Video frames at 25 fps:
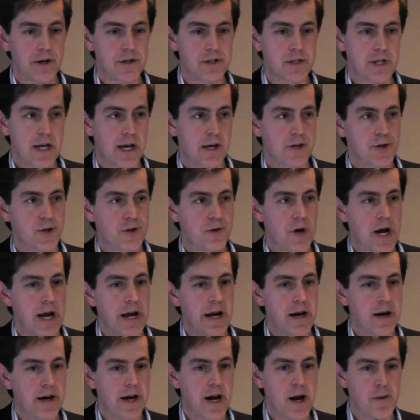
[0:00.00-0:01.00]
who's that
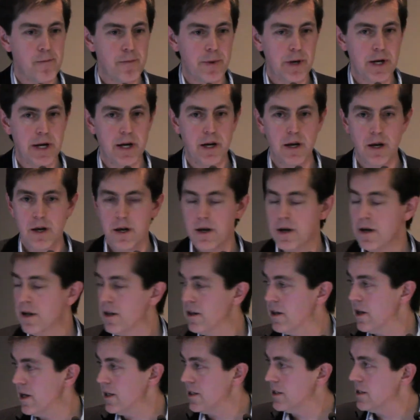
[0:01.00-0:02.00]
Australian company
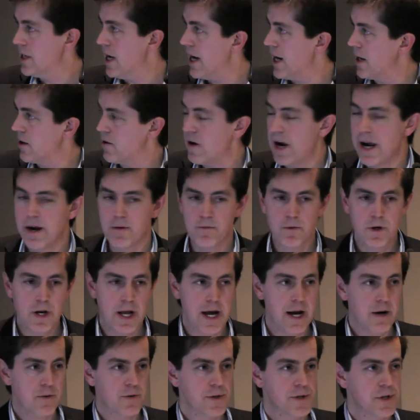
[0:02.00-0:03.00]
that Graham
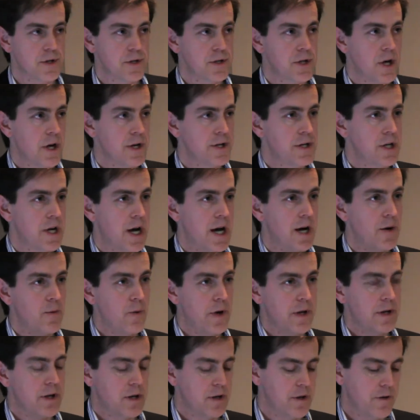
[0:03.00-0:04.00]
Clark was associated
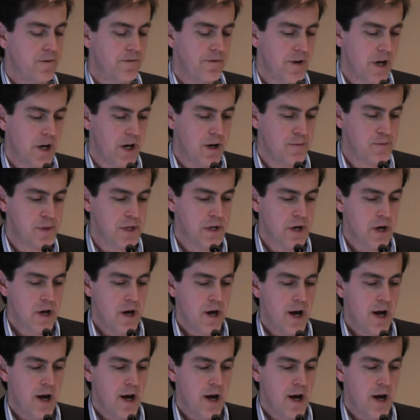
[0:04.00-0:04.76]
with and developed.